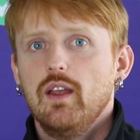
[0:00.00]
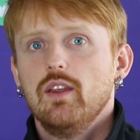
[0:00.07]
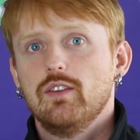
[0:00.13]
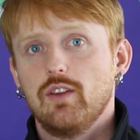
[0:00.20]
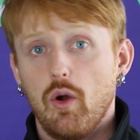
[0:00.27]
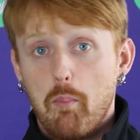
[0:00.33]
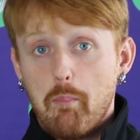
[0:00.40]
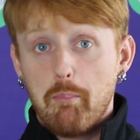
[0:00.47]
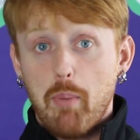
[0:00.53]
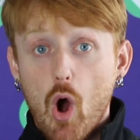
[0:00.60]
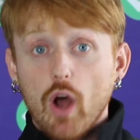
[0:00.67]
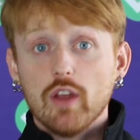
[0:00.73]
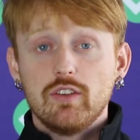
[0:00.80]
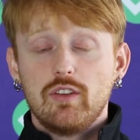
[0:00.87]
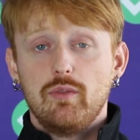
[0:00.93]
So
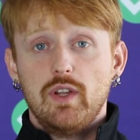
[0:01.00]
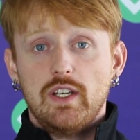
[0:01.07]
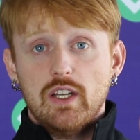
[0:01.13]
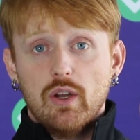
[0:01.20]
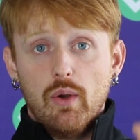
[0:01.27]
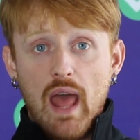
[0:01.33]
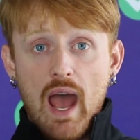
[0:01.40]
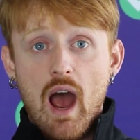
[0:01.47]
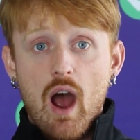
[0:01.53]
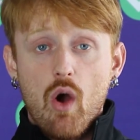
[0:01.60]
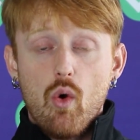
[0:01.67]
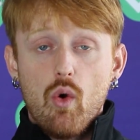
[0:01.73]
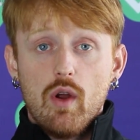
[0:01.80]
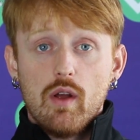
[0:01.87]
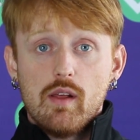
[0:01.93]
pause the video
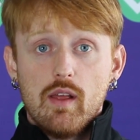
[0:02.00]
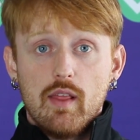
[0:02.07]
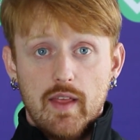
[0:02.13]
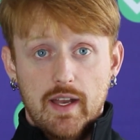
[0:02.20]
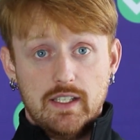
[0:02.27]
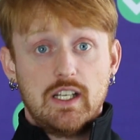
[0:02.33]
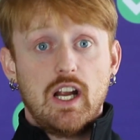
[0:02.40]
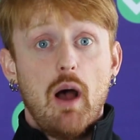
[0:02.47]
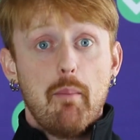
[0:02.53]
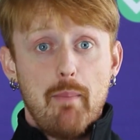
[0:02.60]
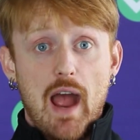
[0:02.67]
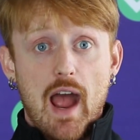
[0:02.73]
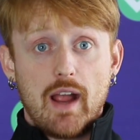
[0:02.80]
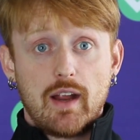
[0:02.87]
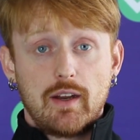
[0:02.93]
now, then come
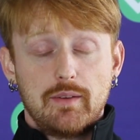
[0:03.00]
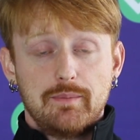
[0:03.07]
back.